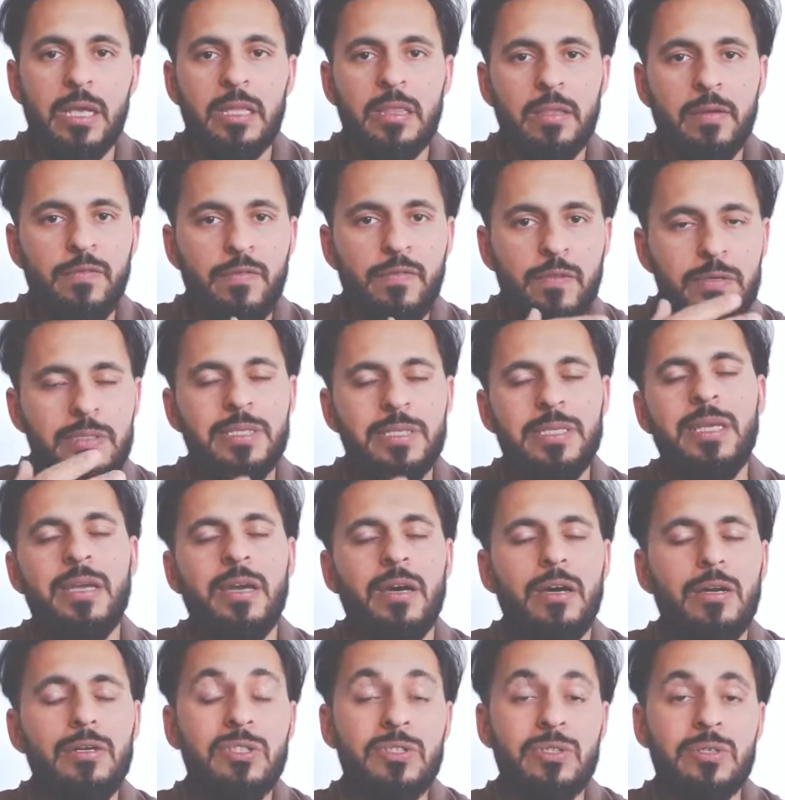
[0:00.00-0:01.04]
The FTSE
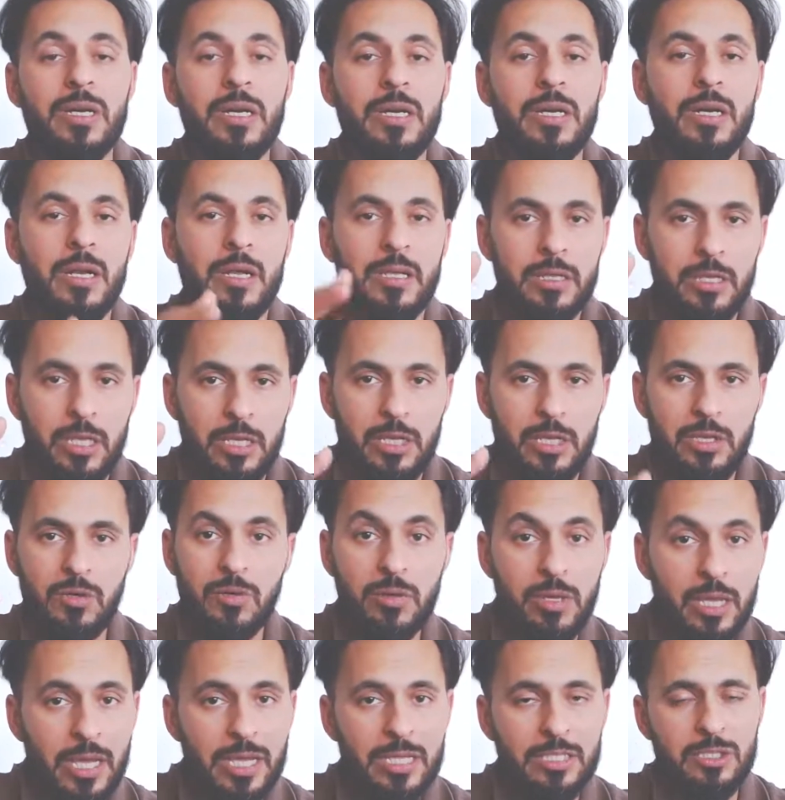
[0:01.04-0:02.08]
100, the
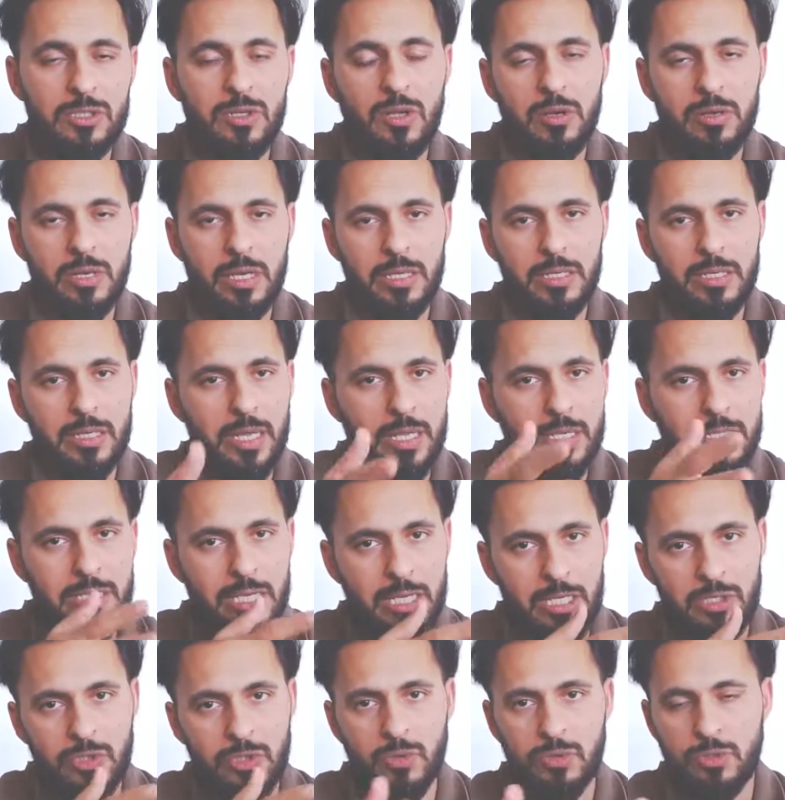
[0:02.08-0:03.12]
UK stock index,
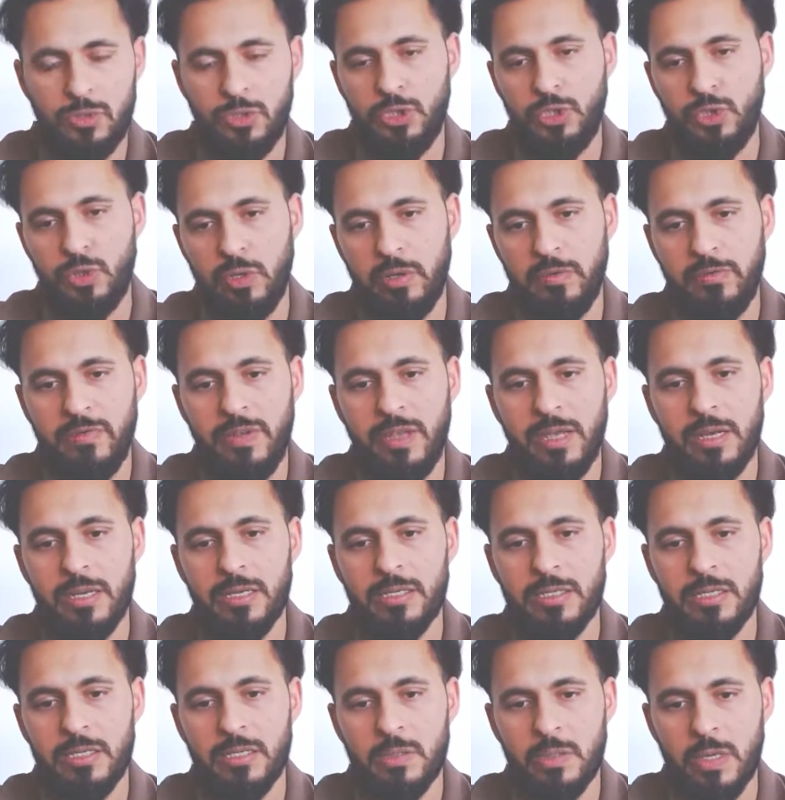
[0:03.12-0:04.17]
is also showing
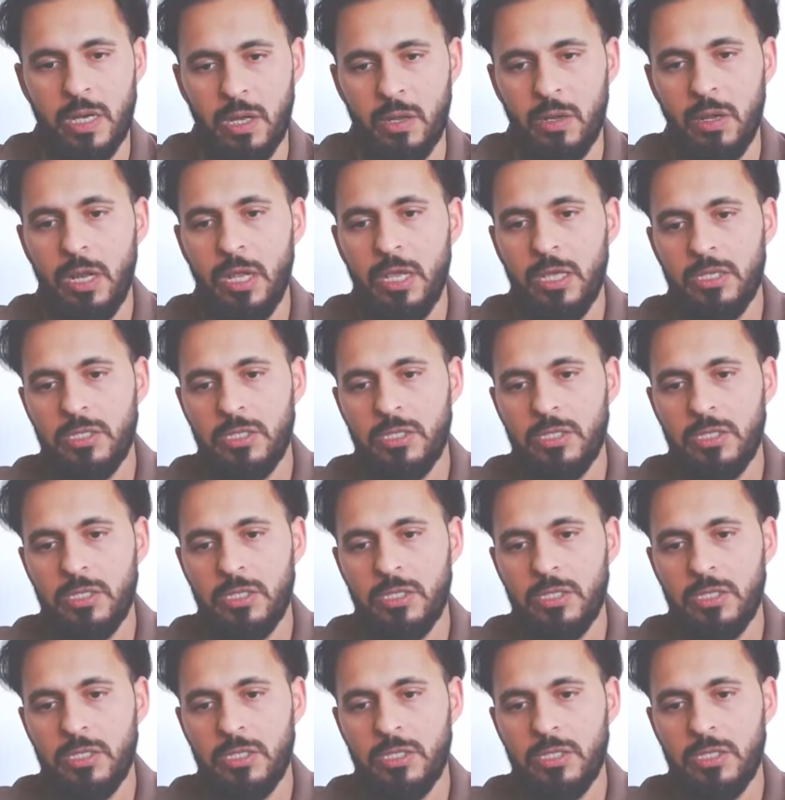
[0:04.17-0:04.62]
weakness as well.